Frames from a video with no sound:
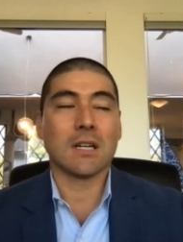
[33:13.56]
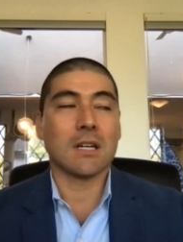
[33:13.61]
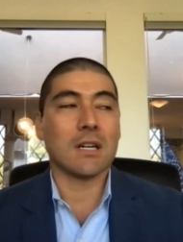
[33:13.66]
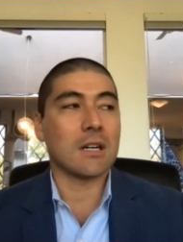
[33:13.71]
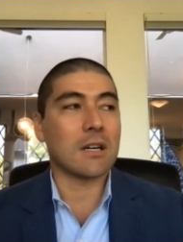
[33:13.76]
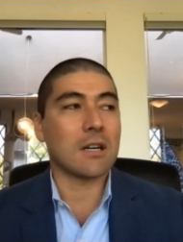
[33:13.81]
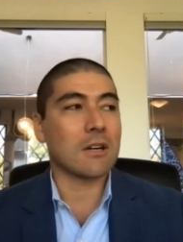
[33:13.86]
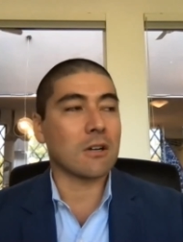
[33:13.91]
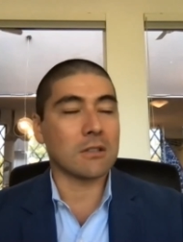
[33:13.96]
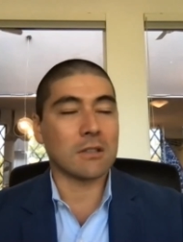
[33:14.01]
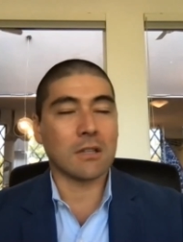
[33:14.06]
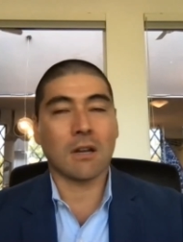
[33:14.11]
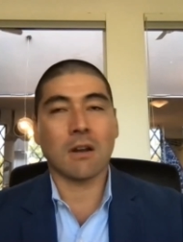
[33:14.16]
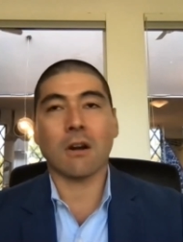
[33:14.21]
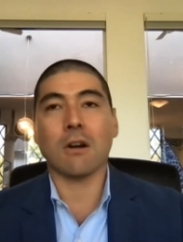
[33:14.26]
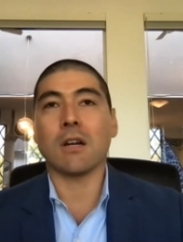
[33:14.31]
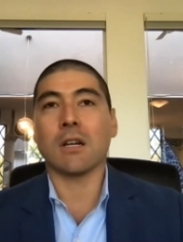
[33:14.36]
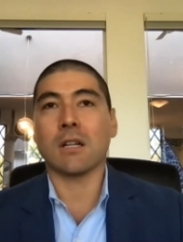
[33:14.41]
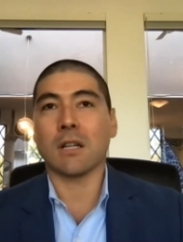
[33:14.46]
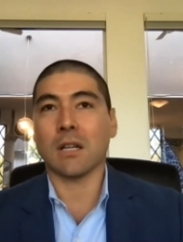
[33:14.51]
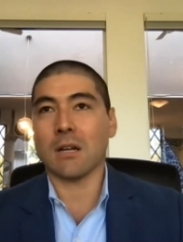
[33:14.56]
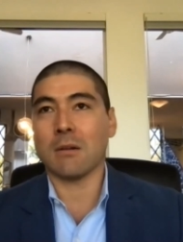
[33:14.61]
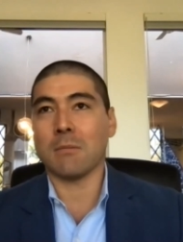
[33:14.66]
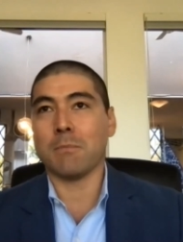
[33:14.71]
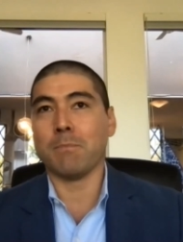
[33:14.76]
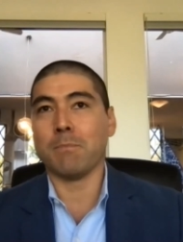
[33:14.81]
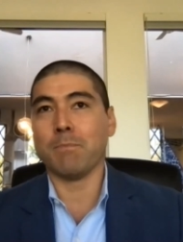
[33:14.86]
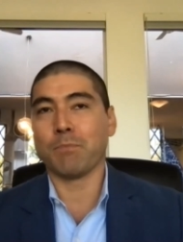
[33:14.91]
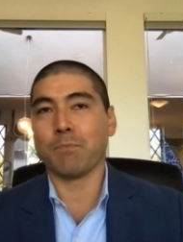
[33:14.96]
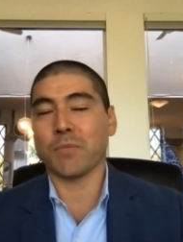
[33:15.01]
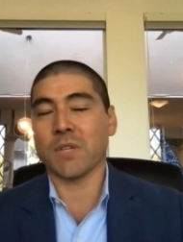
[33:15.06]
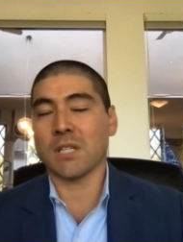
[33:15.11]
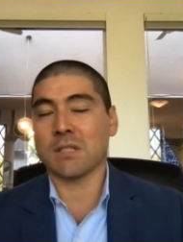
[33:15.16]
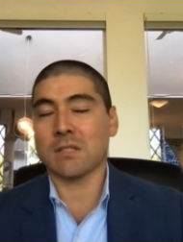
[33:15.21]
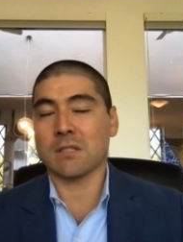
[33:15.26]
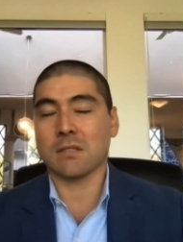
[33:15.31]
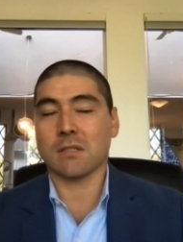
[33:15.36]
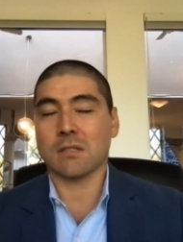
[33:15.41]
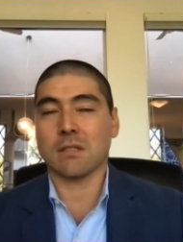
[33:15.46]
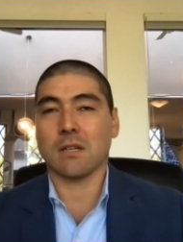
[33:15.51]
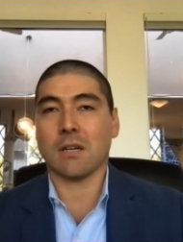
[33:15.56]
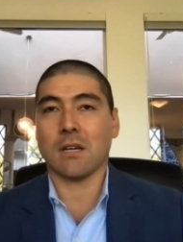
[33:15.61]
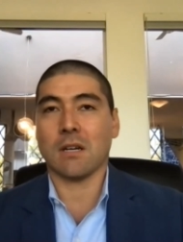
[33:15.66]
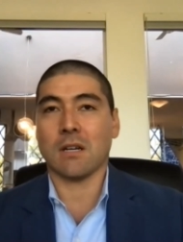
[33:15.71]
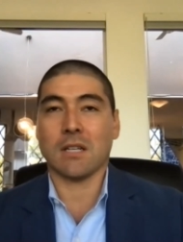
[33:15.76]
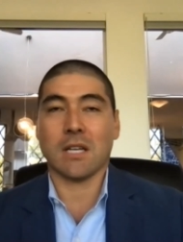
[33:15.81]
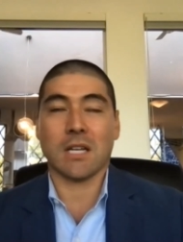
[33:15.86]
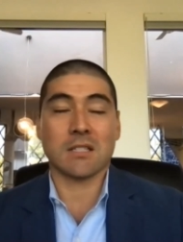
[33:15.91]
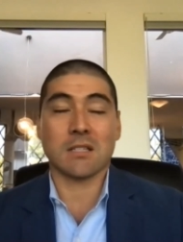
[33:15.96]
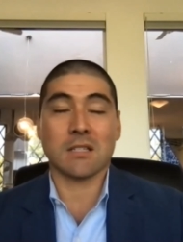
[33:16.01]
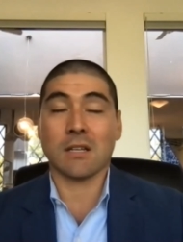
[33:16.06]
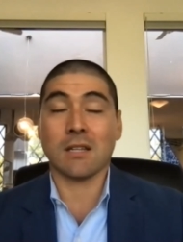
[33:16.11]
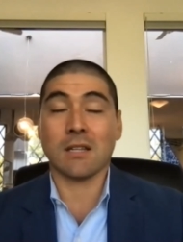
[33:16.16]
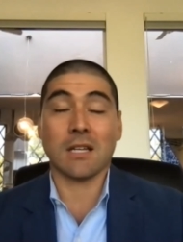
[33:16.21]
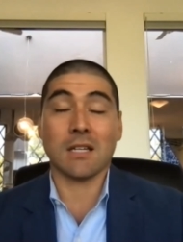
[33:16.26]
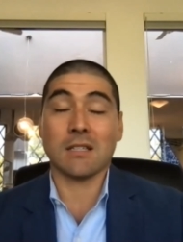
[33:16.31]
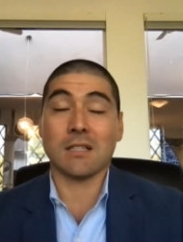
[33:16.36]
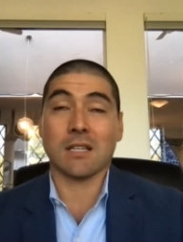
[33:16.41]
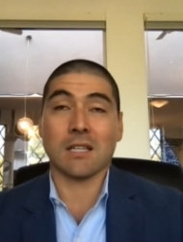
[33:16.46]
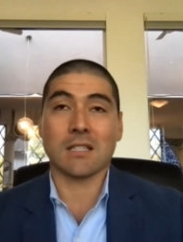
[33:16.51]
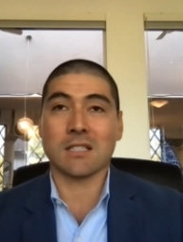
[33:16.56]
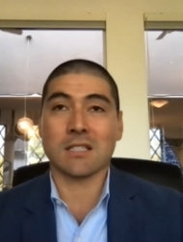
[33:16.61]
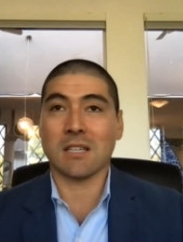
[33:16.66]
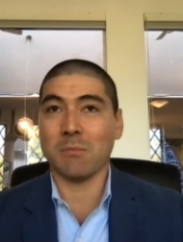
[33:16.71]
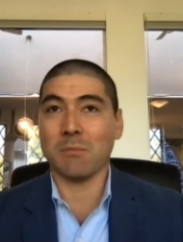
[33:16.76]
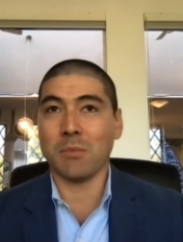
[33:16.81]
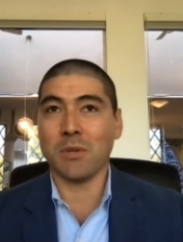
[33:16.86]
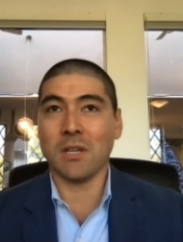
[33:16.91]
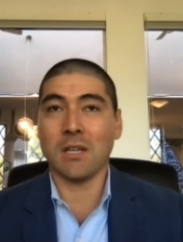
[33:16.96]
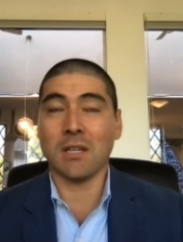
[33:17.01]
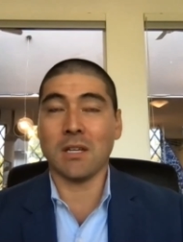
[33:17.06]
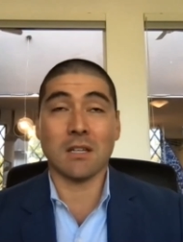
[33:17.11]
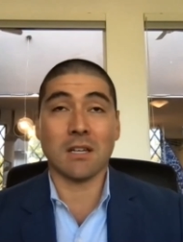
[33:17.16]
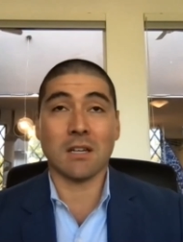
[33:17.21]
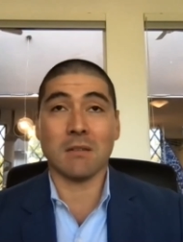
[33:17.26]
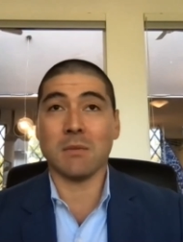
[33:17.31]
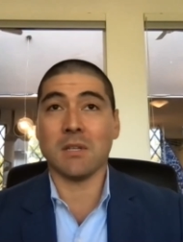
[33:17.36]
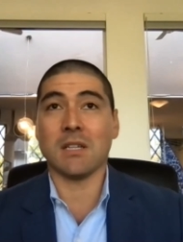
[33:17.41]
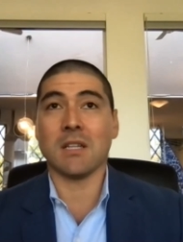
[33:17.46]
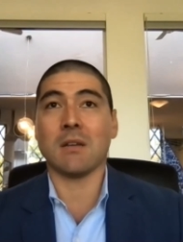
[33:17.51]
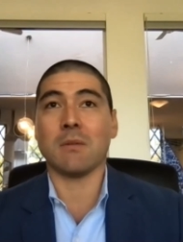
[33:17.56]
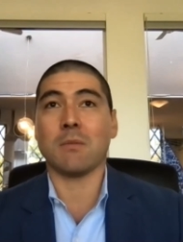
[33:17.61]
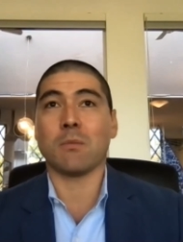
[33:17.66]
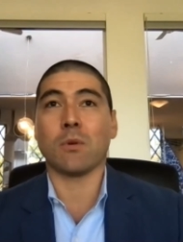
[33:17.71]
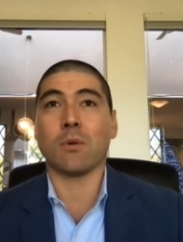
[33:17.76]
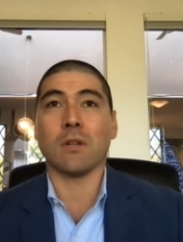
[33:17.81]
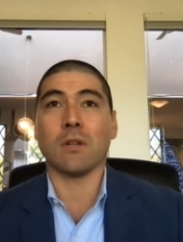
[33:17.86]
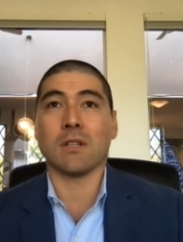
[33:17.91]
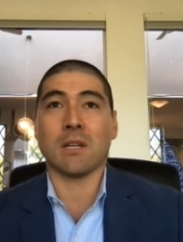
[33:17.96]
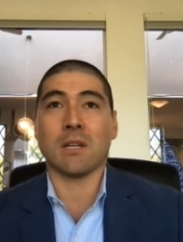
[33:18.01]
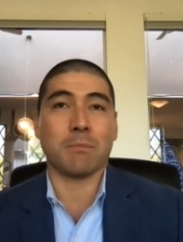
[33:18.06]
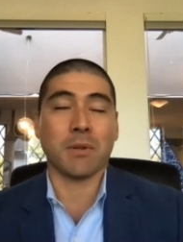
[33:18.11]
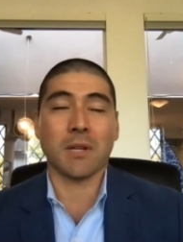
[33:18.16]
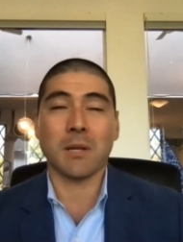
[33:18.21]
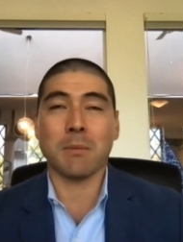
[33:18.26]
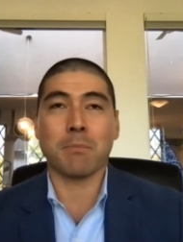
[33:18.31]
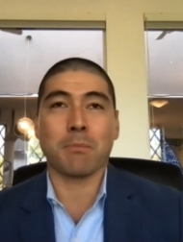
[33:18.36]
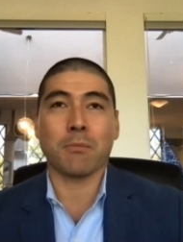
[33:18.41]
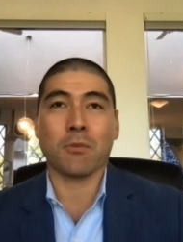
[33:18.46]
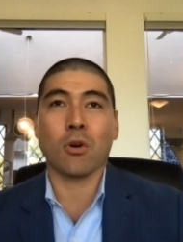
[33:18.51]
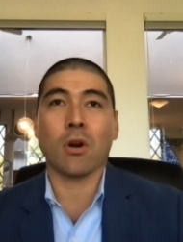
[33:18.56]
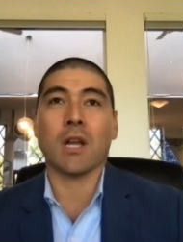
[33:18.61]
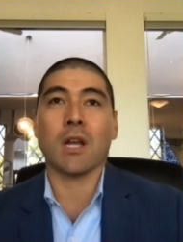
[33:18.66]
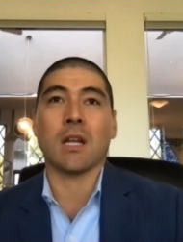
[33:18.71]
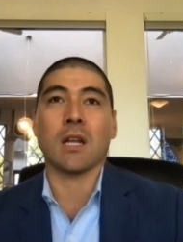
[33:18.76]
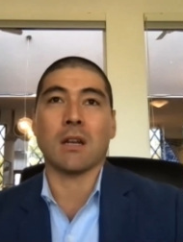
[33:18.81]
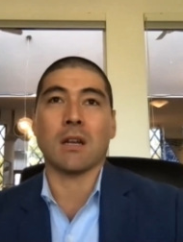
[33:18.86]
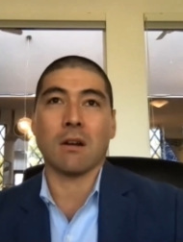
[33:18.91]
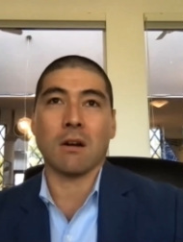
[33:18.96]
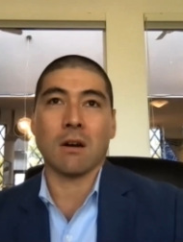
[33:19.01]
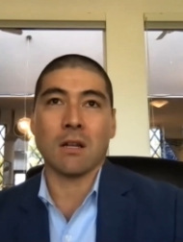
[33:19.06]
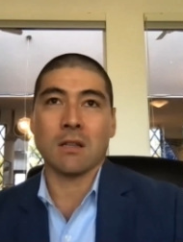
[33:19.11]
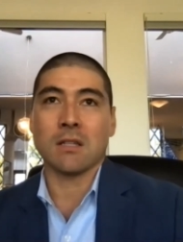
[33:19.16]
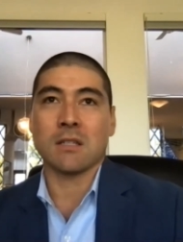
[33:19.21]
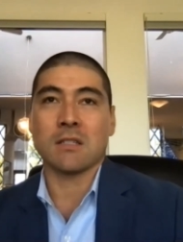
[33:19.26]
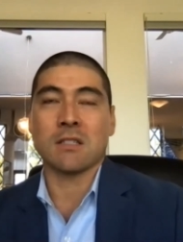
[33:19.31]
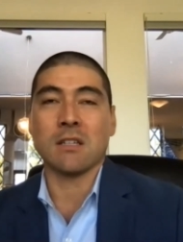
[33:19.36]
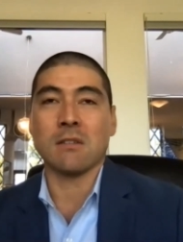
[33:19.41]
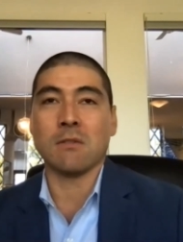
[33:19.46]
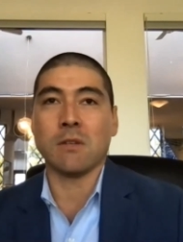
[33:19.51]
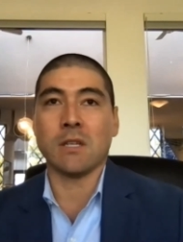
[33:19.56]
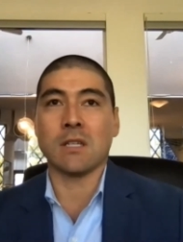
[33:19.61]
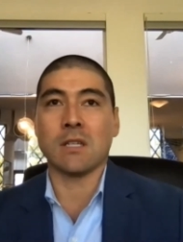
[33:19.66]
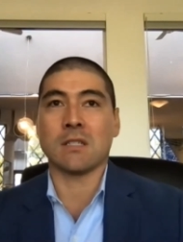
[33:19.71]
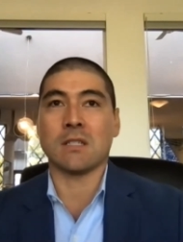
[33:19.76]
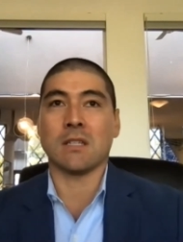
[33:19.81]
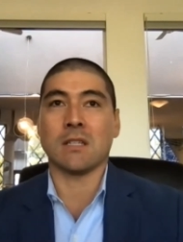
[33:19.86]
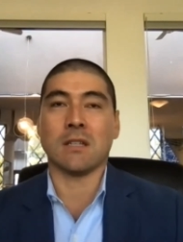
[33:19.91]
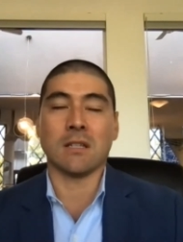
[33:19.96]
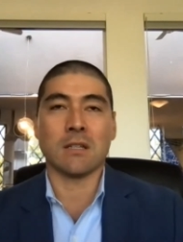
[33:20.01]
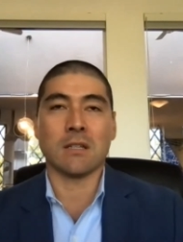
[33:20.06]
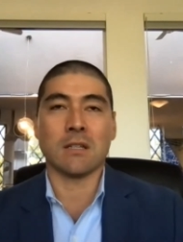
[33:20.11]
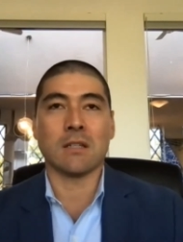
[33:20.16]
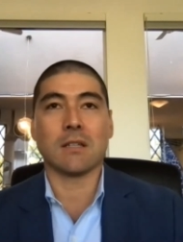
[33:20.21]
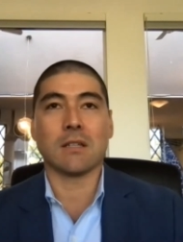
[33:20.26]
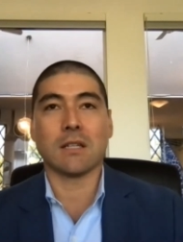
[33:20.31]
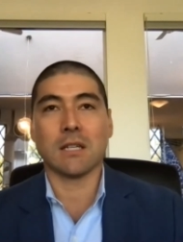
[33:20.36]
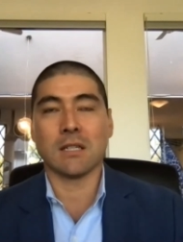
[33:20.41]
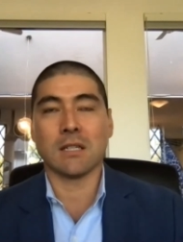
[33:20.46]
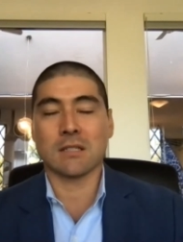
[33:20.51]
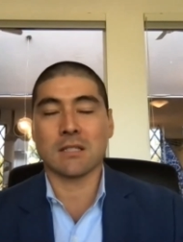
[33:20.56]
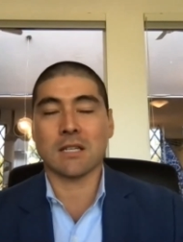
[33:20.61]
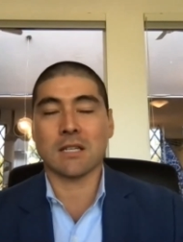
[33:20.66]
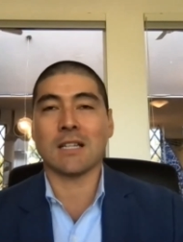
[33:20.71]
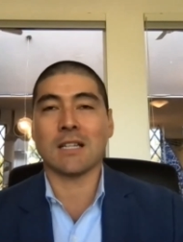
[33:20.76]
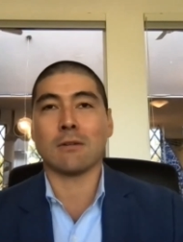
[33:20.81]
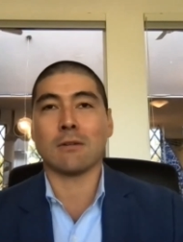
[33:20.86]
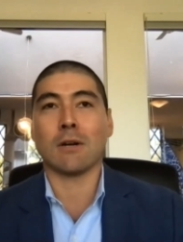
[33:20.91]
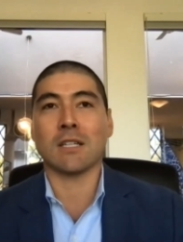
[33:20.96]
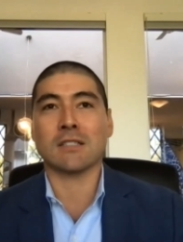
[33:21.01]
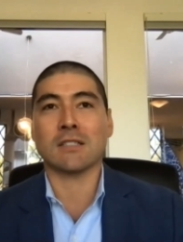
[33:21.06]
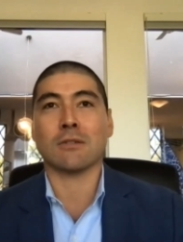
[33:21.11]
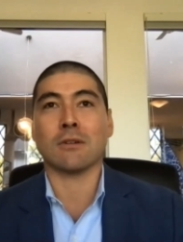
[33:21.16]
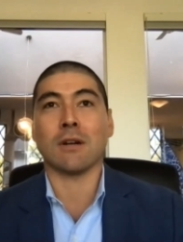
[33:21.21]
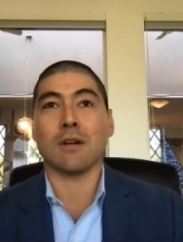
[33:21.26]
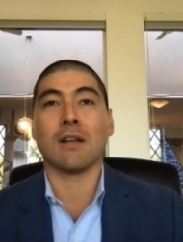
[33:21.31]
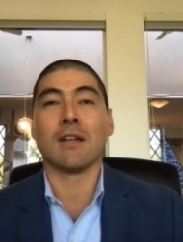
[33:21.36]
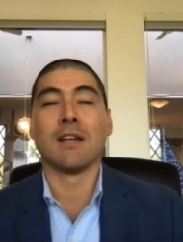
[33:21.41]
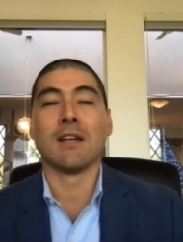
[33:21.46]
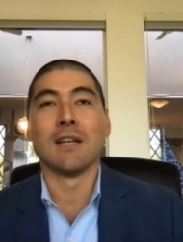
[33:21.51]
called the Curry Club. That's as authentic as can be. I mean, they play cricket on the TVs inside the restaurant.